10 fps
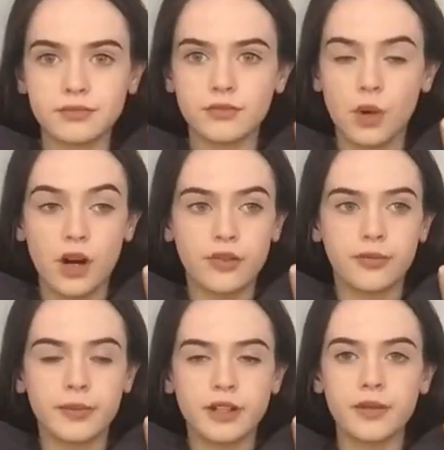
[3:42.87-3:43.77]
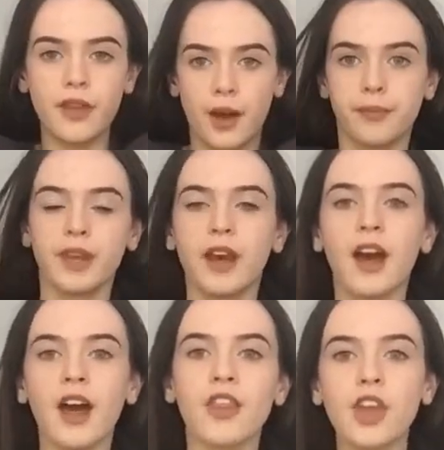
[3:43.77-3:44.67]
worth me doing that.
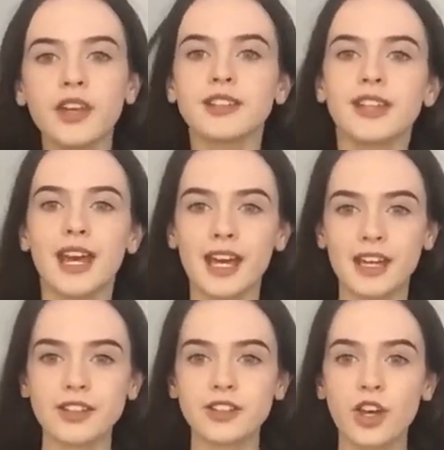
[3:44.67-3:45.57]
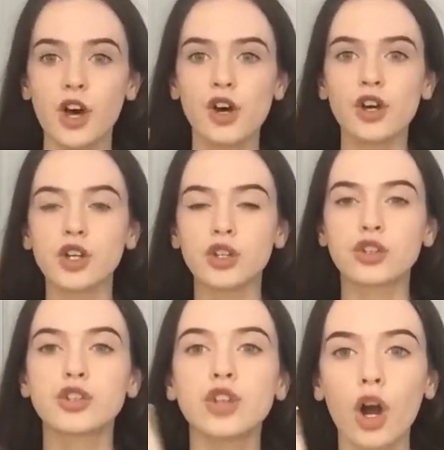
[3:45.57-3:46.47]
This is
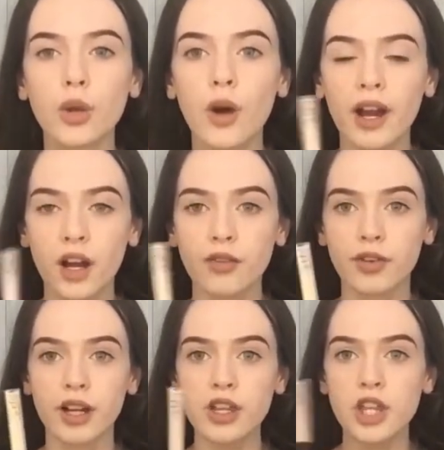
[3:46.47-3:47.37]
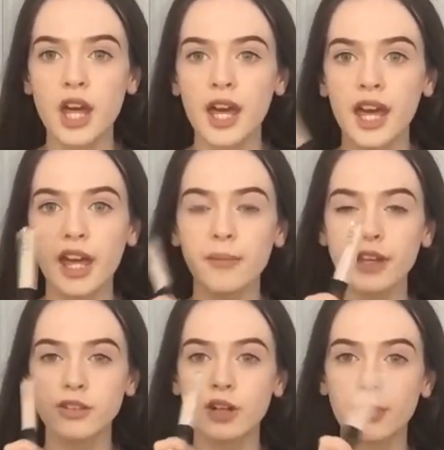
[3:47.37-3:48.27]
so high coverage. It
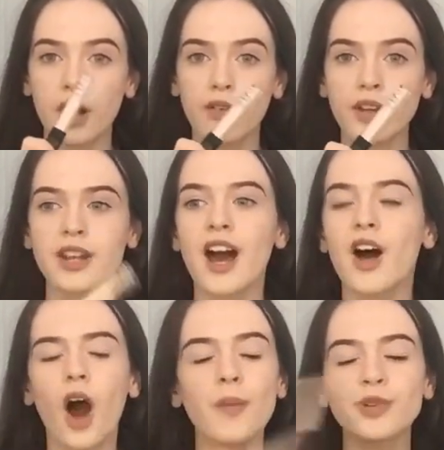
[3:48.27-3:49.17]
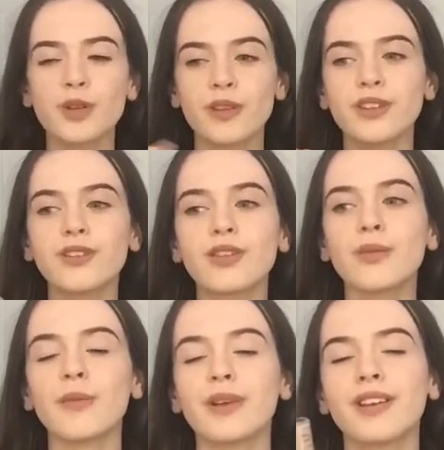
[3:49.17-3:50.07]
makes you look perfect. I'm sorry, but this is really
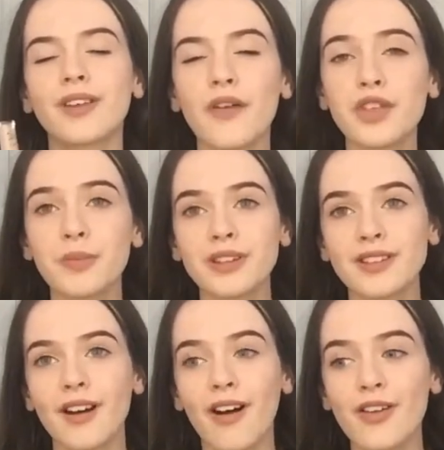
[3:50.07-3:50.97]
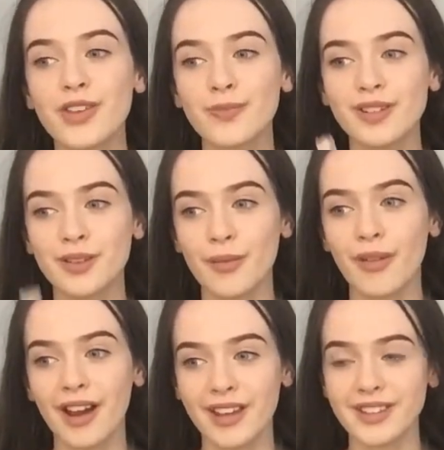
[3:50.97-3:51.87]
weird because I've just been doing
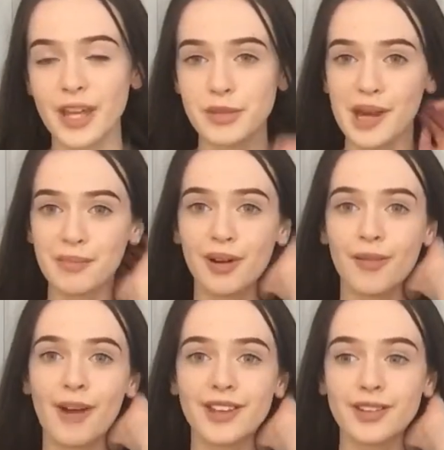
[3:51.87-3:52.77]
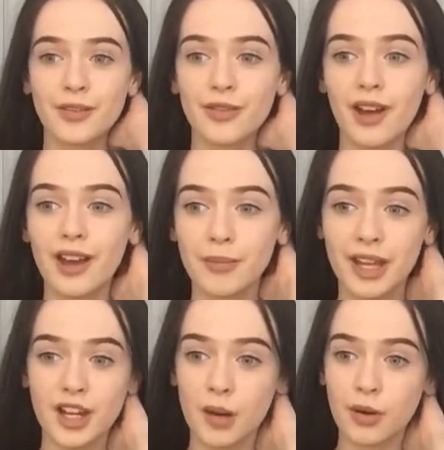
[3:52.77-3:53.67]
my September massive like
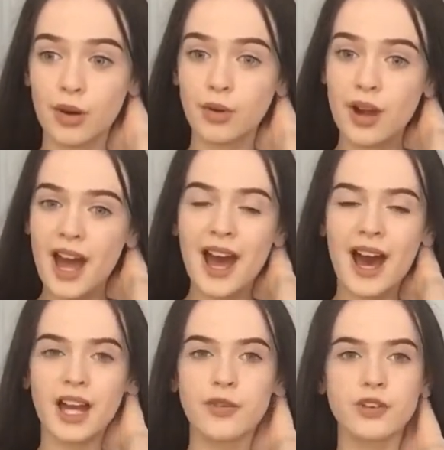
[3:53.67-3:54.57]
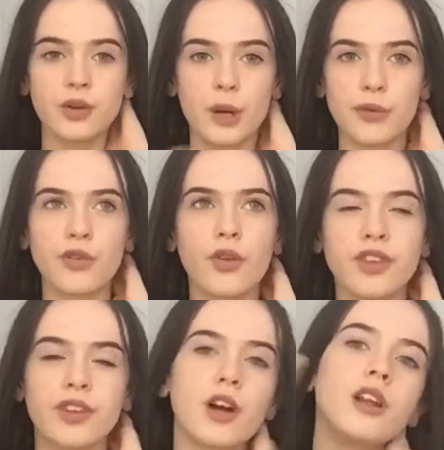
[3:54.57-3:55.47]
makeup haul. And if it's gone up before this,
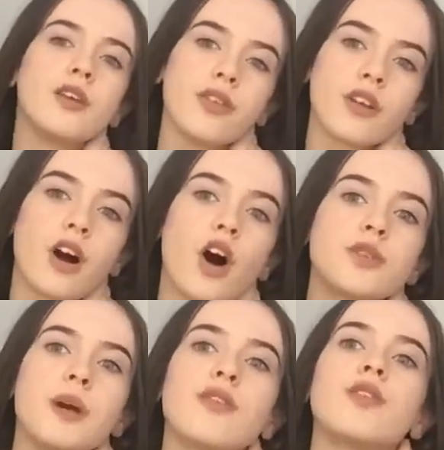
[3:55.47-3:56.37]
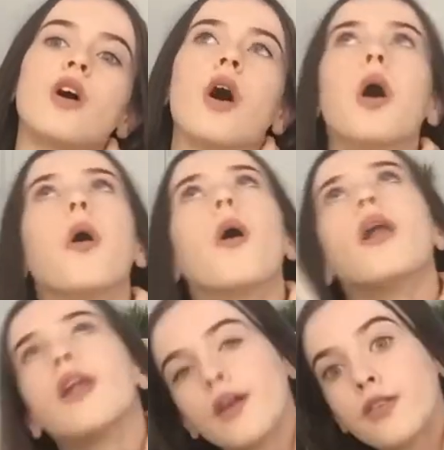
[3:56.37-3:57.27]
then I leave it in the cards. But if not,
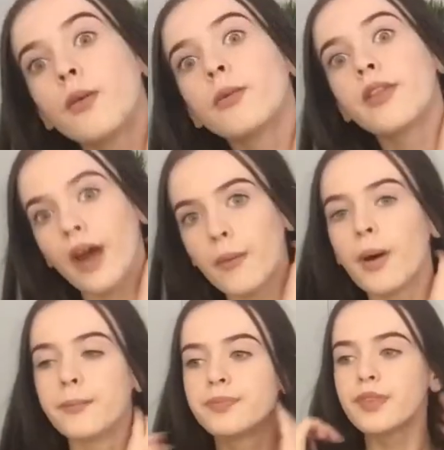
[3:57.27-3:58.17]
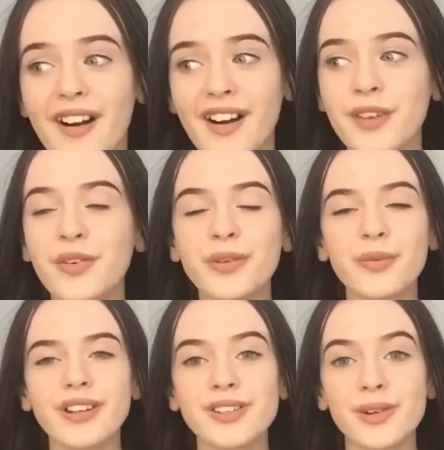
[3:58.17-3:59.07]
look forward to that one. It feels
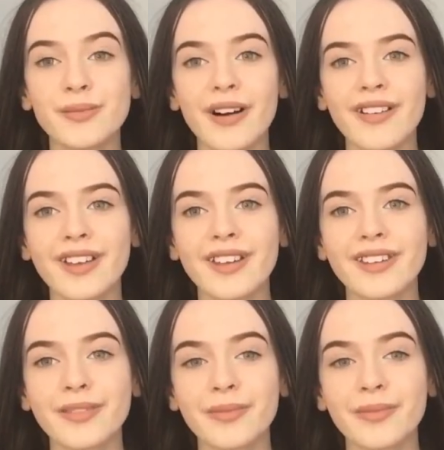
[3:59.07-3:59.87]
weird talking about this